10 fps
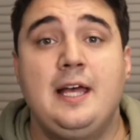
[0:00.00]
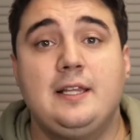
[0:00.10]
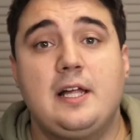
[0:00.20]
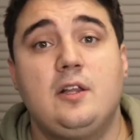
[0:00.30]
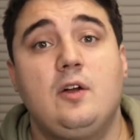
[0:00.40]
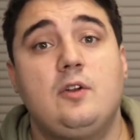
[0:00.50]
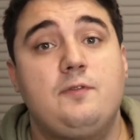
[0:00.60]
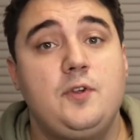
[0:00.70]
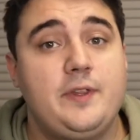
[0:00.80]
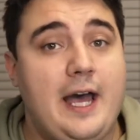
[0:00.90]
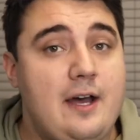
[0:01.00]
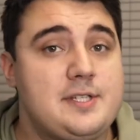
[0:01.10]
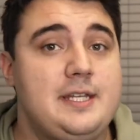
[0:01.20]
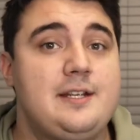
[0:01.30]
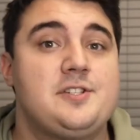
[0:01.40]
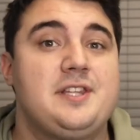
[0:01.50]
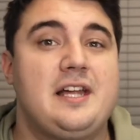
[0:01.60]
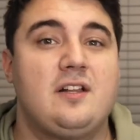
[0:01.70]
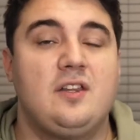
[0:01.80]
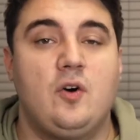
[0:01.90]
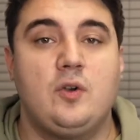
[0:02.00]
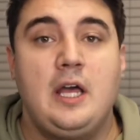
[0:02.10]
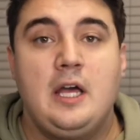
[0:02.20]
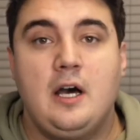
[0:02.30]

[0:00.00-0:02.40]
let alone a few thousand years, let alone